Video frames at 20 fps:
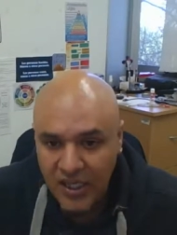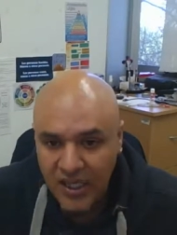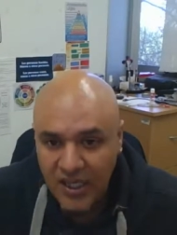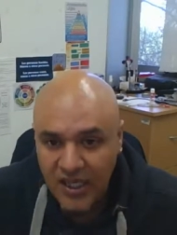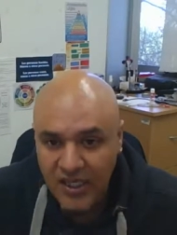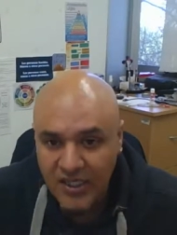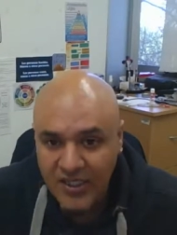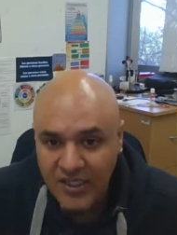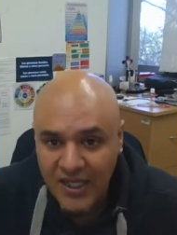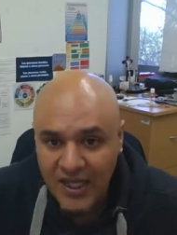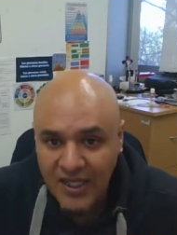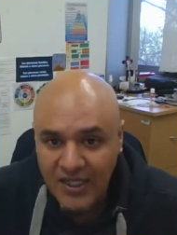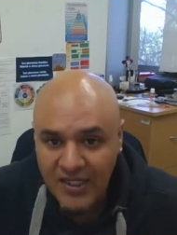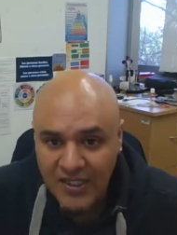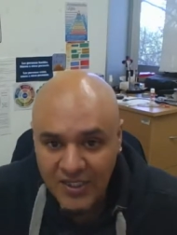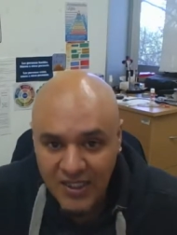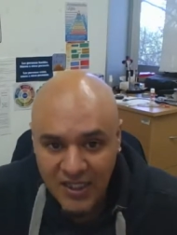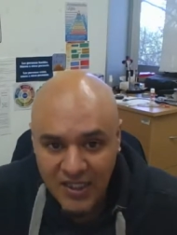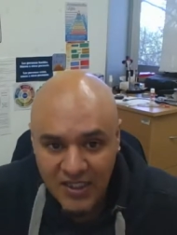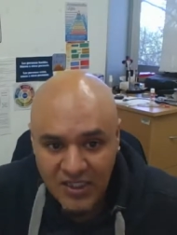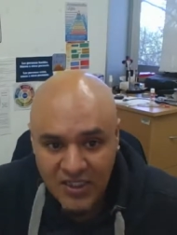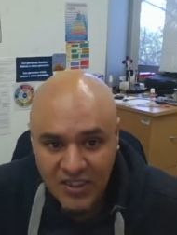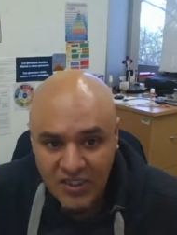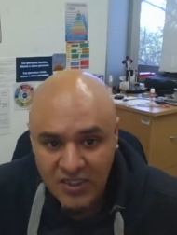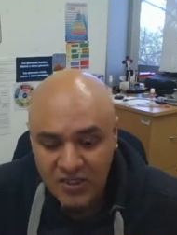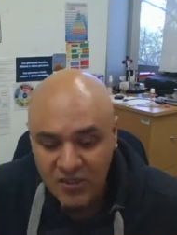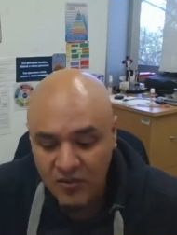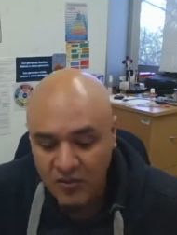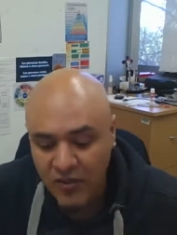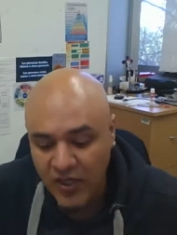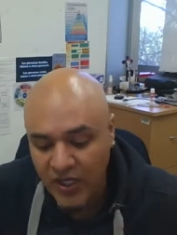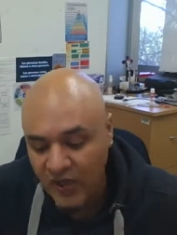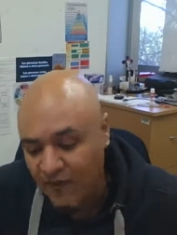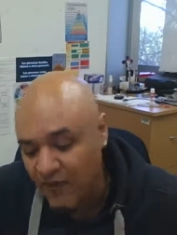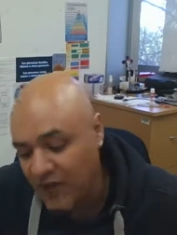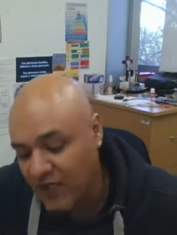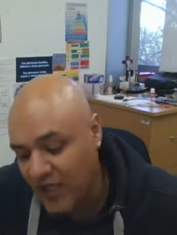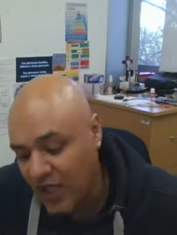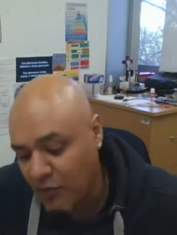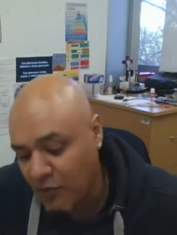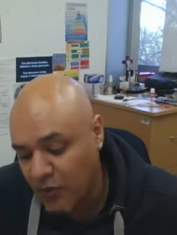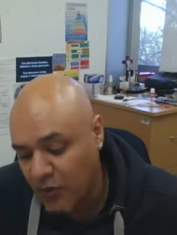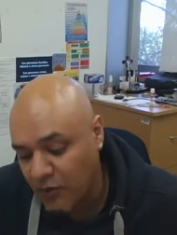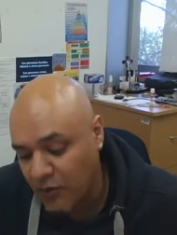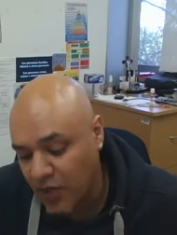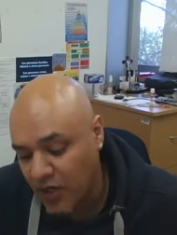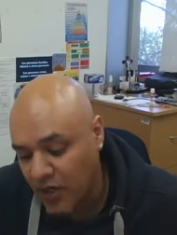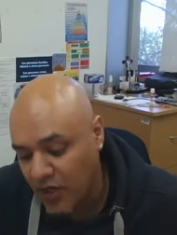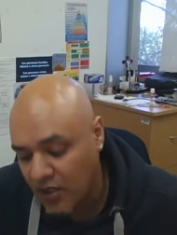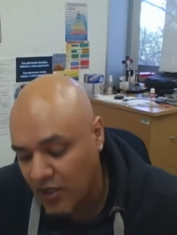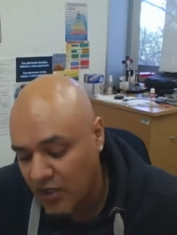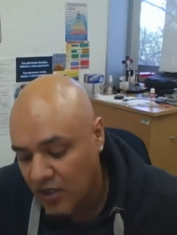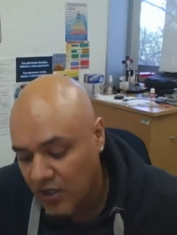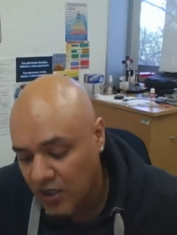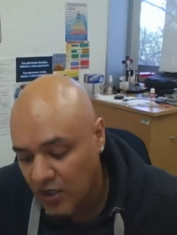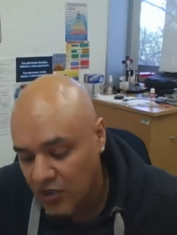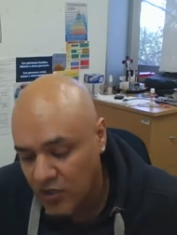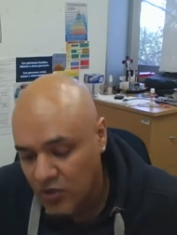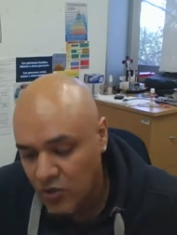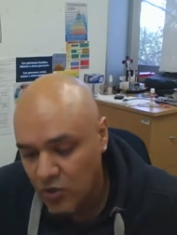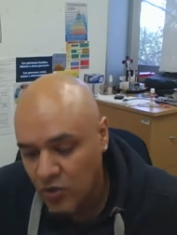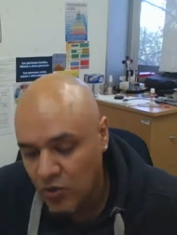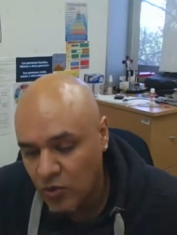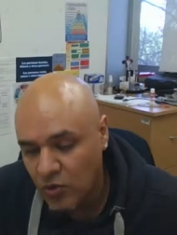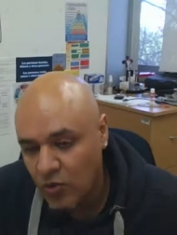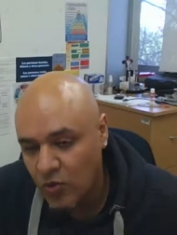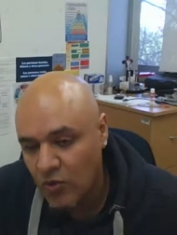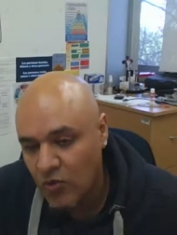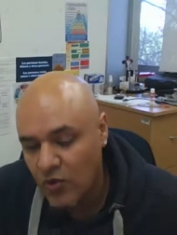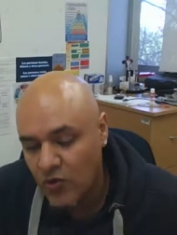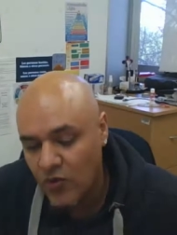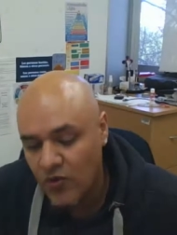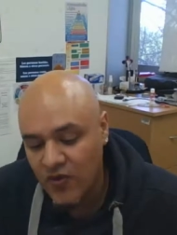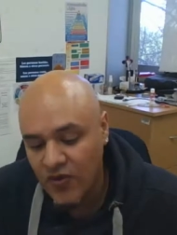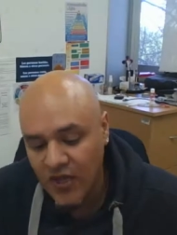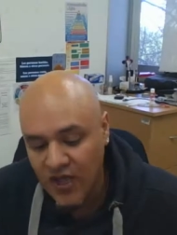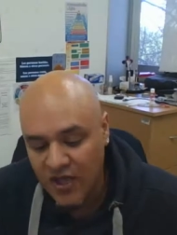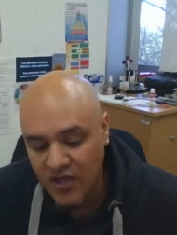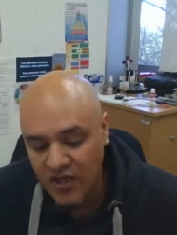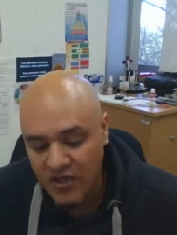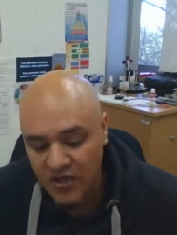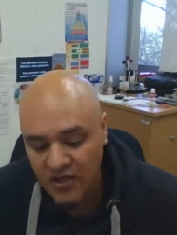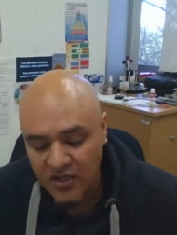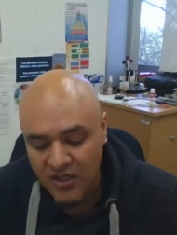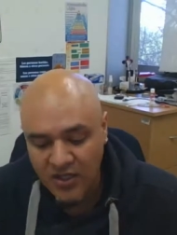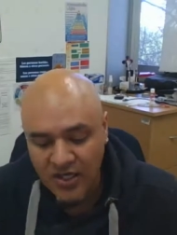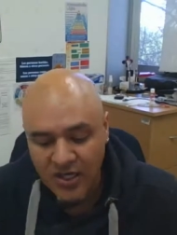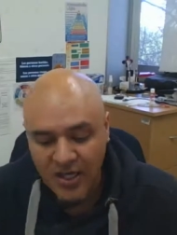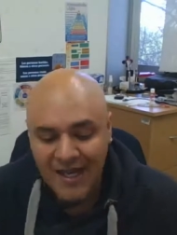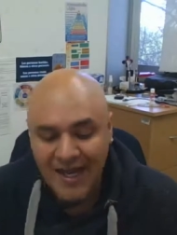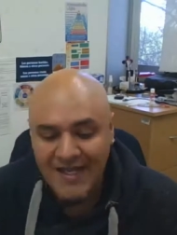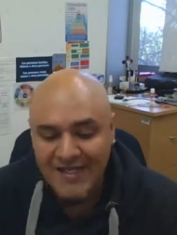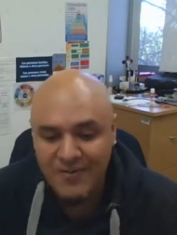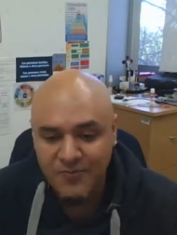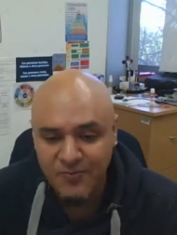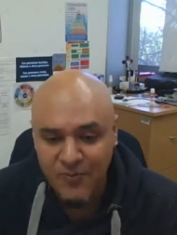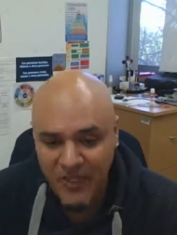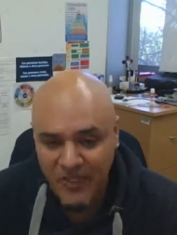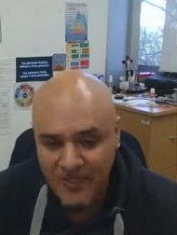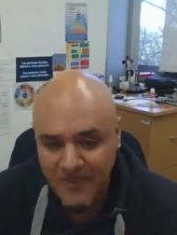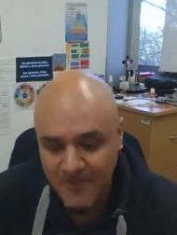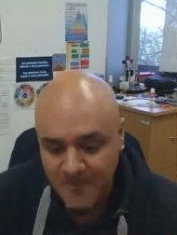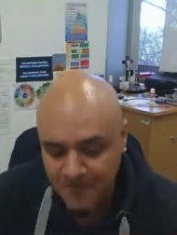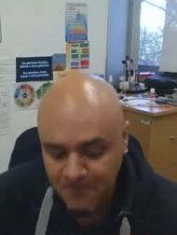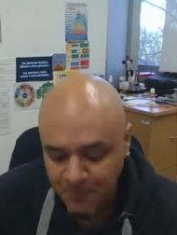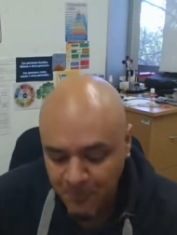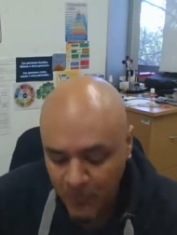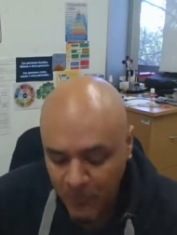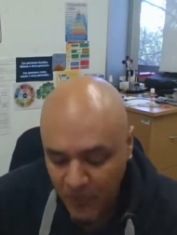and they teach whatever they prepare to their classmates